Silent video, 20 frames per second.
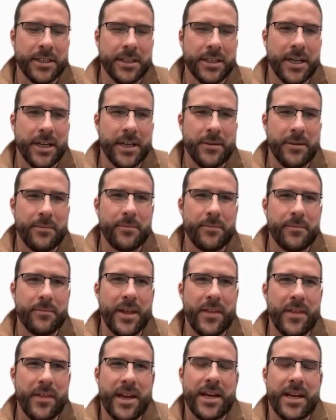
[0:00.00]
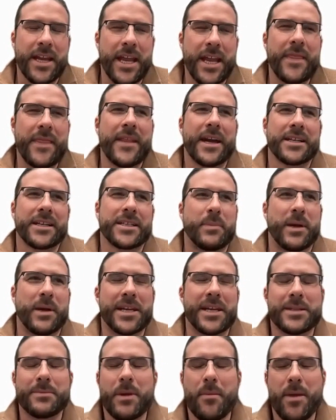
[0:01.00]
and then in that
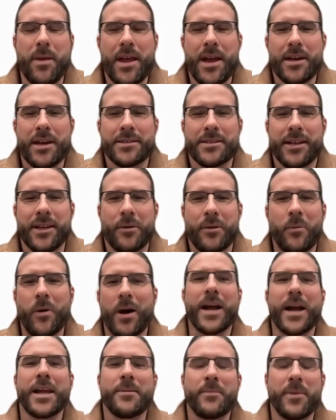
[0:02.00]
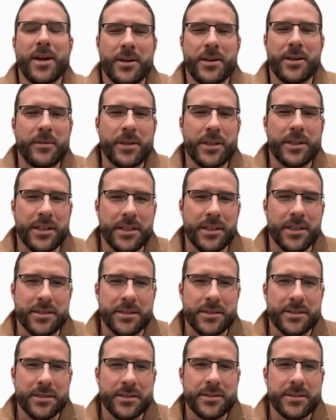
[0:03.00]
space maybe ask, like, why am I doing
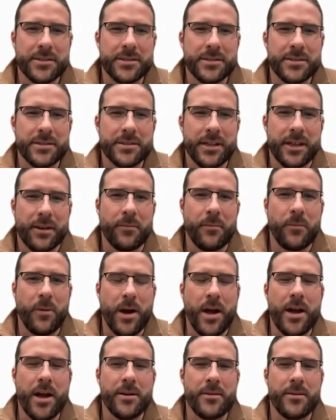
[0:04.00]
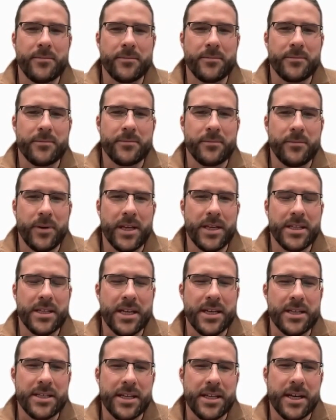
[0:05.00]
this? Like, what is
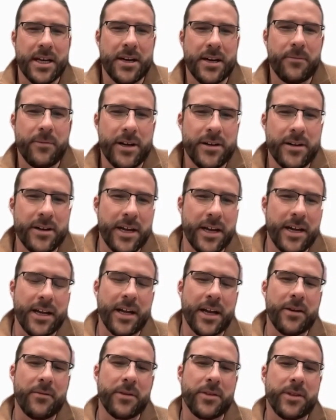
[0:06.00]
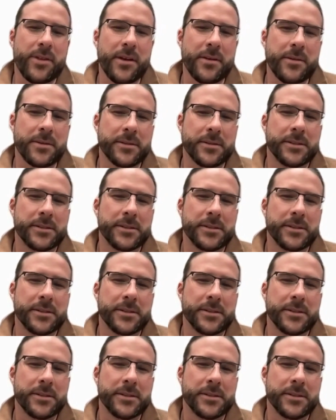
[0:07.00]
that kind of what you're getting at with that?